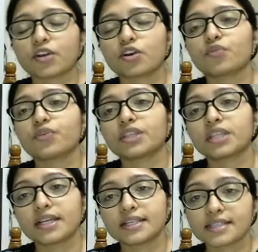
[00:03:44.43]
or when
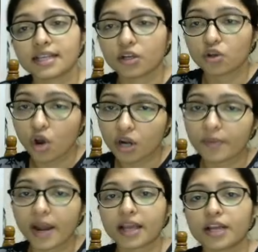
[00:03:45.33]
there is not
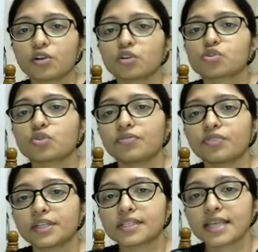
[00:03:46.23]
bracket also,
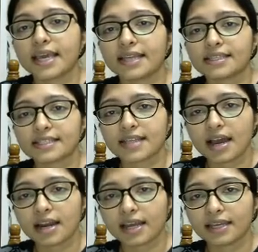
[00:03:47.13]
if it is A
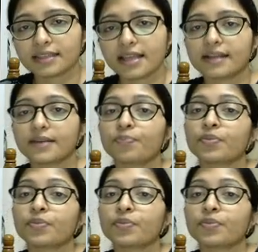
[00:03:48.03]
star like that.